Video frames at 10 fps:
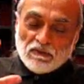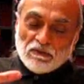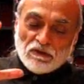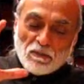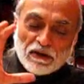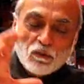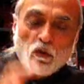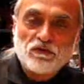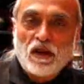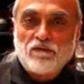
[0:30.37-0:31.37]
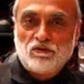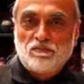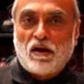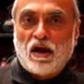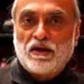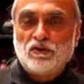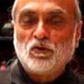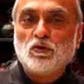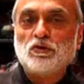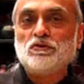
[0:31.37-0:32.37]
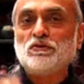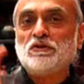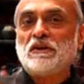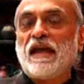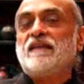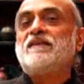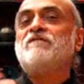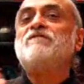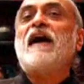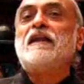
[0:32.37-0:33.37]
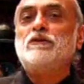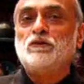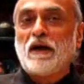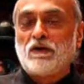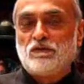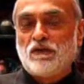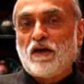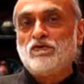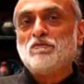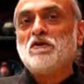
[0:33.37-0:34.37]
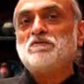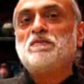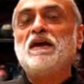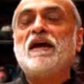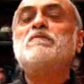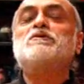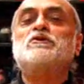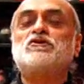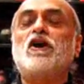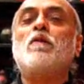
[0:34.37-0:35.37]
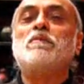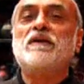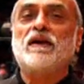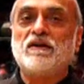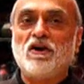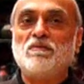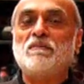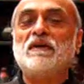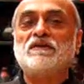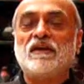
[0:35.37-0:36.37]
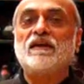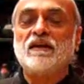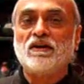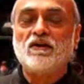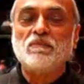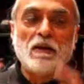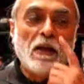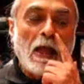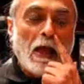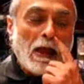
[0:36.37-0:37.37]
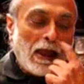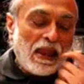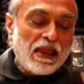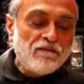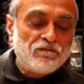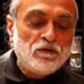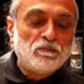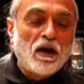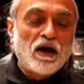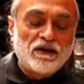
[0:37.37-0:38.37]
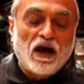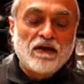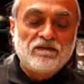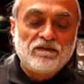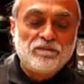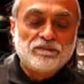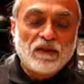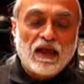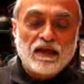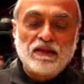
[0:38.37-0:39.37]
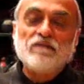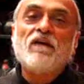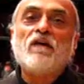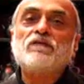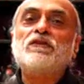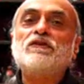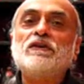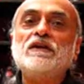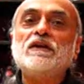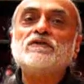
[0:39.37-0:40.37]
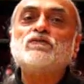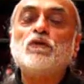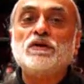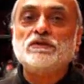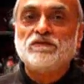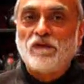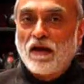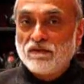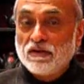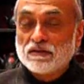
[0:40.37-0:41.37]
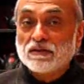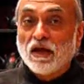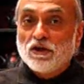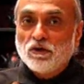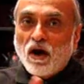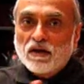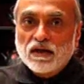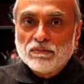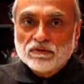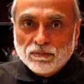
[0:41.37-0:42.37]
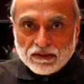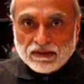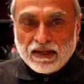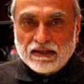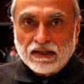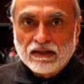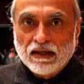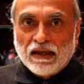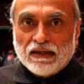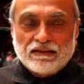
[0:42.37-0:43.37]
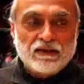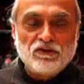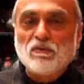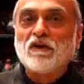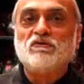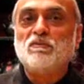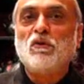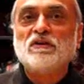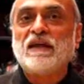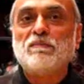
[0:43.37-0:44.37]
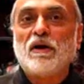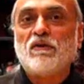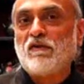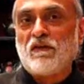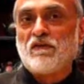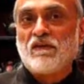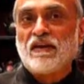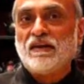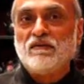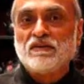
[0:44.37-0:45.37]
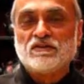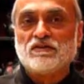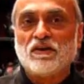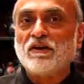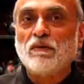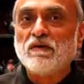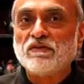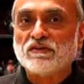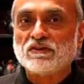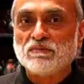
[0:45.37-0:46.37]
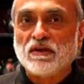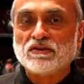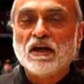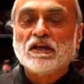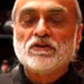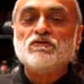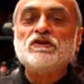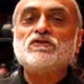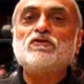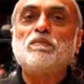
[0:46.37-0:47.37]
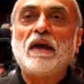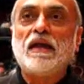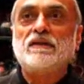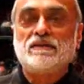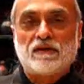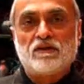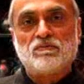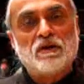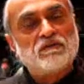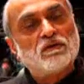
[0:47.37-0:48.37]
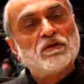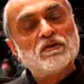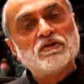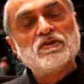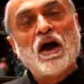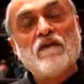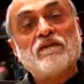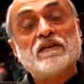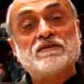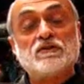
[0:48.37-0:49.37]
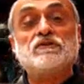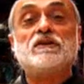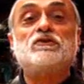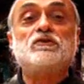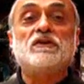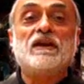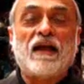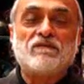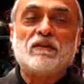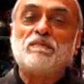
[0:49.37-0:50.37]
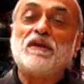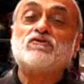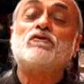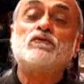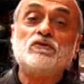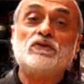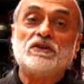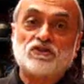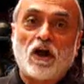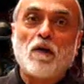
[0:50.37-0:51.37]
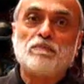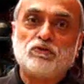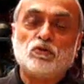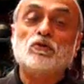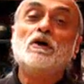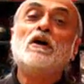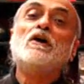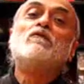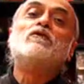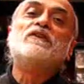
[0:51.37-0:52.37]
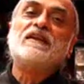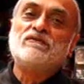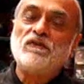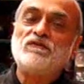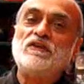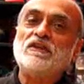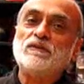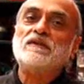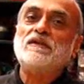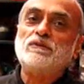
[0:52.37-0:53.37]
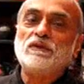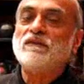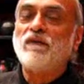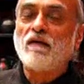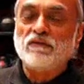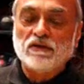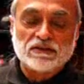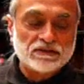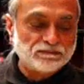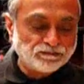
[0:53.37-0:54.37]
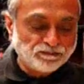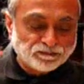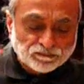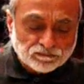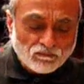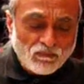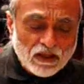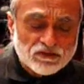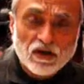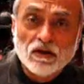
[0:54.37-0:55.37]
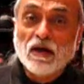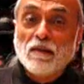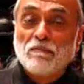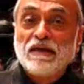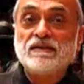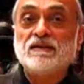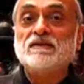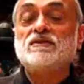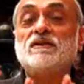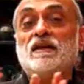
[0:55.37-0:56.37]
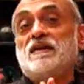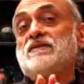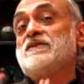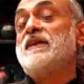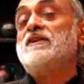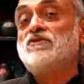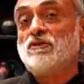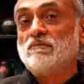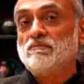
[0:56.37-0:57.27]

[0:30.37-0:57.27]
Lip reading: no matter what knife you buy, in order to get the value out of the knife, you must be able to sharpen it at home and maintain it at home. If you buy a knife, and if after 3 years, 4 years or 5 years you aren't able to maintain it, then you might as well have bought a £10 knife correctly and thrown it away every 6 months. The reason you're paying this kind of money for a good knife is so that you can have the pleasure of using a sharp tool for the next 15, 20, 25 years. So maintenance is essential.